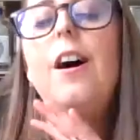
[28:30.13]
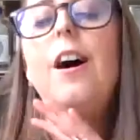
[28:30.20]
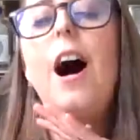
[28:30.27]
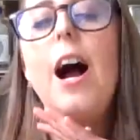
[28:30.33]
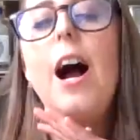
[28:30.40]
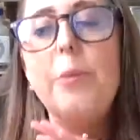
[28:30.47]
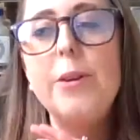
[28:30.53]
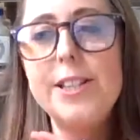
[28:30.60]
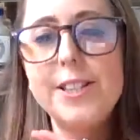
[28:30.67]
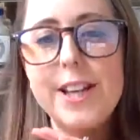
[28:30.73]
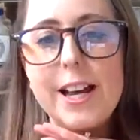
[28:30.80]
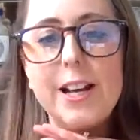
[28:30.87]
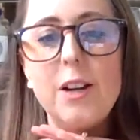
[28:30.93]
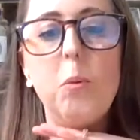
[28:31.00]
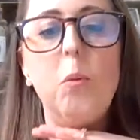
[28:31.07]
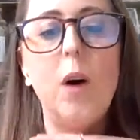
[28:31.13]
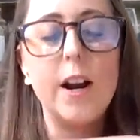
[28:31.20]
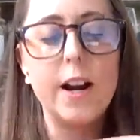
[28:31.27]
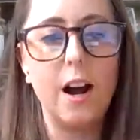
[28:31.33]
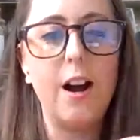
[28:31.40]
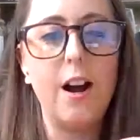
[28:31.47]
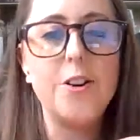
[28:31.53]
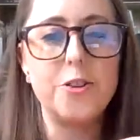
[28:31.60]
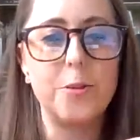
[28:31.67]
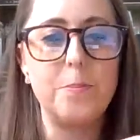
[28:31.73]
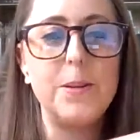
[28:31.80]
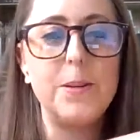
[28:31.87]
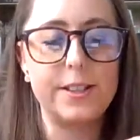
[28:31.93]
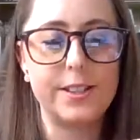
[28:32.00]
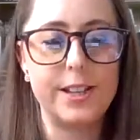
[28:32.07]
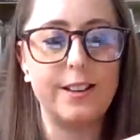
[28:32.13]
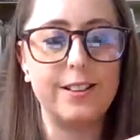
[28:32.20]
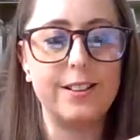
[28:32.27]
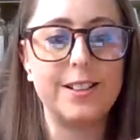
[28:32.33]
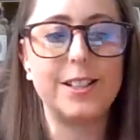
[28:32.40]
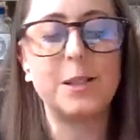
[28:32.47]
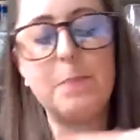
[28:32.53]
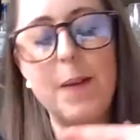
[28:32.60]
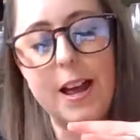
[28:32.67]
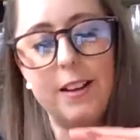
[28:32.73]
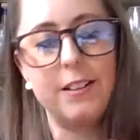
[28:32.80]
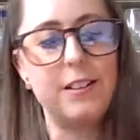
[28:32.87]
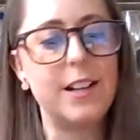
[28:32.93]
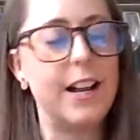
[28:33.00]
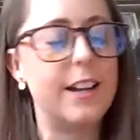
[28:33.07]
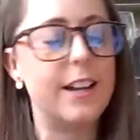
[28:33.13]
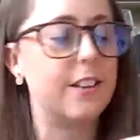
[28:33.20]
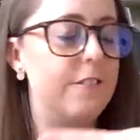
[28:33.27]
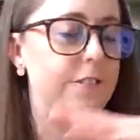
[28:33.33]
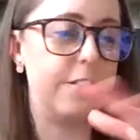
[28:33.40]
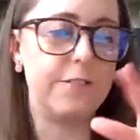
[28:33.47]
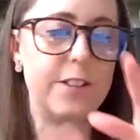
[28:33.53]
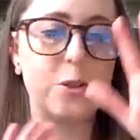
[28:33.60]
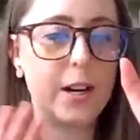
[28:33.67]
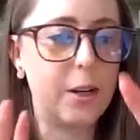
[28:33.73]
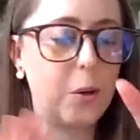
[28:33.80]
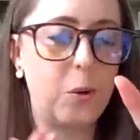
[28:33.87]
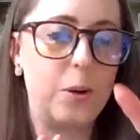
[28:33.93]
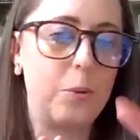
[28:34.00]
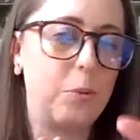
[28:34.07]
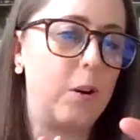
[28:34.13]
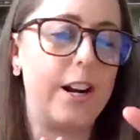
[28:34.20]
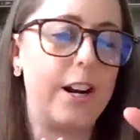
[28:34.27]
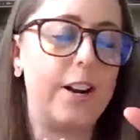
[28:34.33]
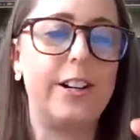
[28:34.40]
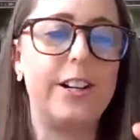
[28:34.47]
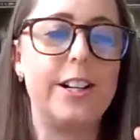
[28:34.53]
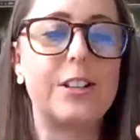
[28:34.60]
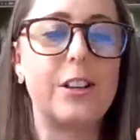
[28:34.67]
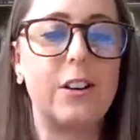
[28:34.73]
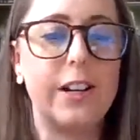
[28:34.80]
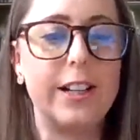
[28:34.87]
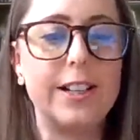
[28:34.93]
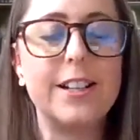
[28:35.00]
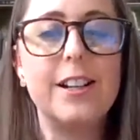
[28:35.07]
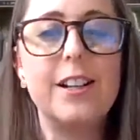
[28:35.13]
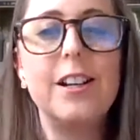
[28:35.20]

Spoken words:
I would say 100% spend like the 15, 20 quid, whatever it is on it,